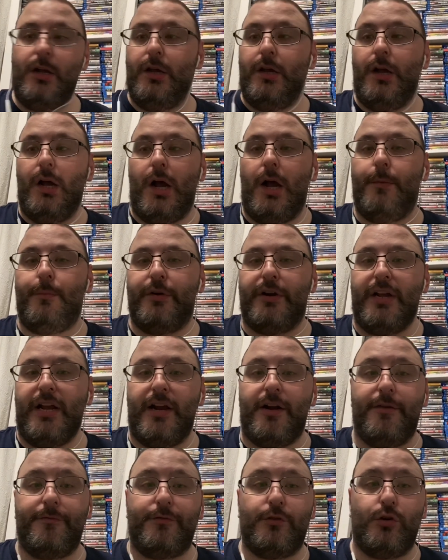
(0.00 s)
I'm running
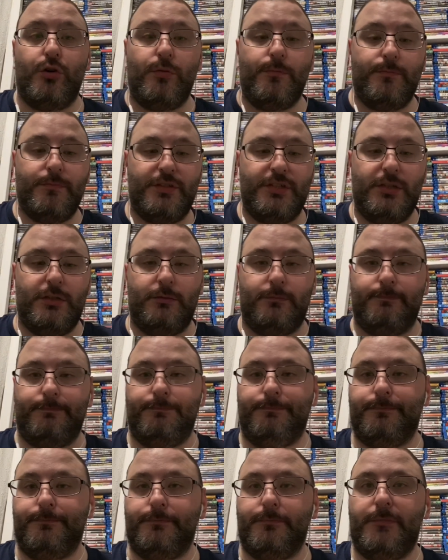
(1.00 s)
out of room, so
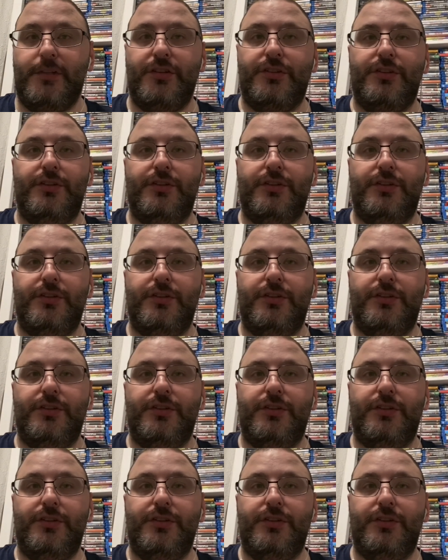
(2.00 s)
this is